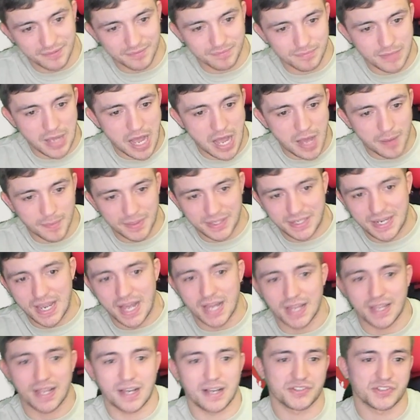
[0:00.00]
Muhammad
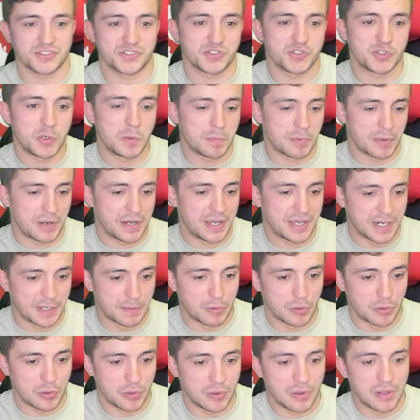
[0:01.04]
Yahya is super
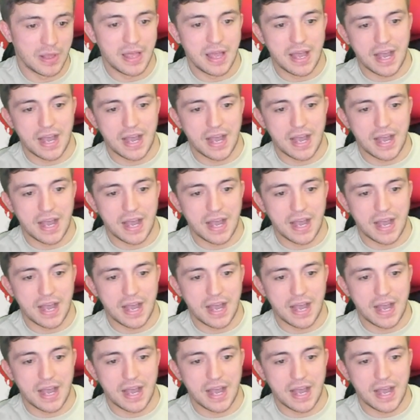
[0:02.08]
hittable.